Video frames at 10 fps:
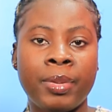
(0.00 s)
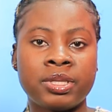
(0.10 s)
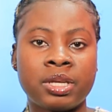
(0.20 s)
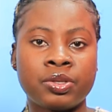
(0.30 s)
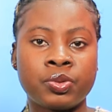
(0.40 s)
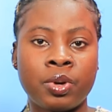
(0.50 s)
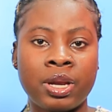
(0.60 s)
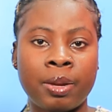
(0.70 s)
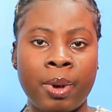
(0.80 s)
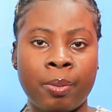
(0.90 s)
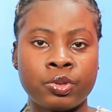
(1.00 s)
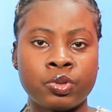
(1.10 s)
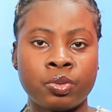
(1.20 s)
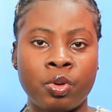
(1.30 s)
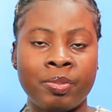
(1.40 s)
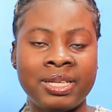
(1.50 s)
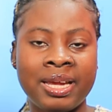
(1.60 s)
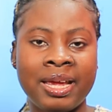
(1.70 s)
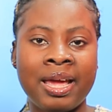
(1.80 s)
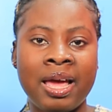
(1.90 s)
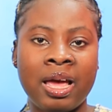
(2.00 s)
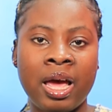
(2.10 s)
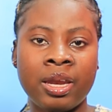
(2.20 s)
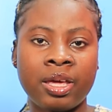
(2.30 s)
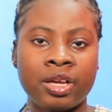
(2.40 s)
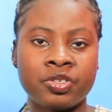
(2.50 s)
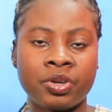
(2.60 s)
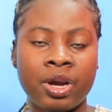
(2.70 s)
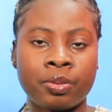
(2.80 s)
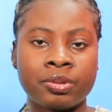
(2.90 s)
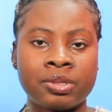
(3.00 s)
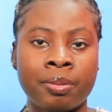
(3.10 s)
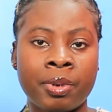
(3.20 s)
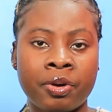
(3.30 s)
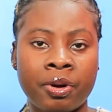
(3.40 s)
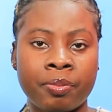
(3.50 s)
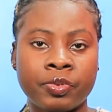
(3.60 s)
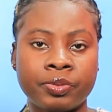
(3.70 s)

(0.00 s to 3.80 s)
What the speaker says: messing so at a barber summer midday and catcher. I could say my crumb.